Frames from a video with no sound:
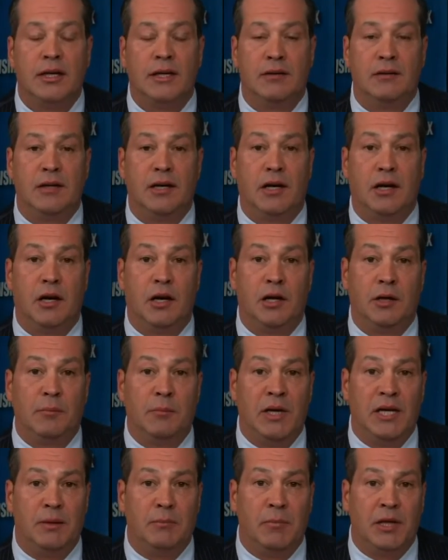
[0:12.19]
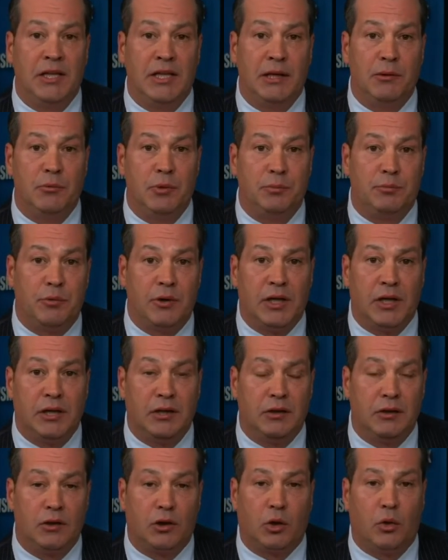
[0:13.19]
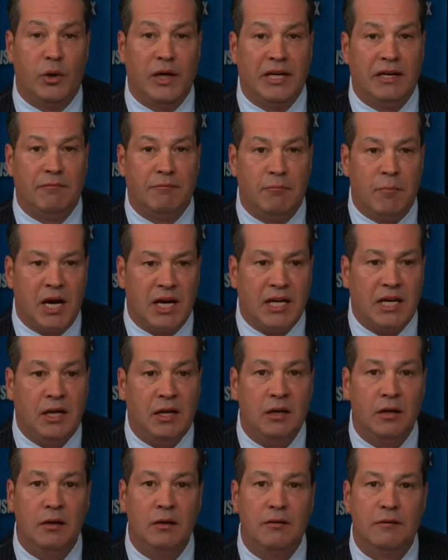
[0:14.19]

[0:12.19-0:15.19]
And on a Money Monday, we bring in the Queen of Money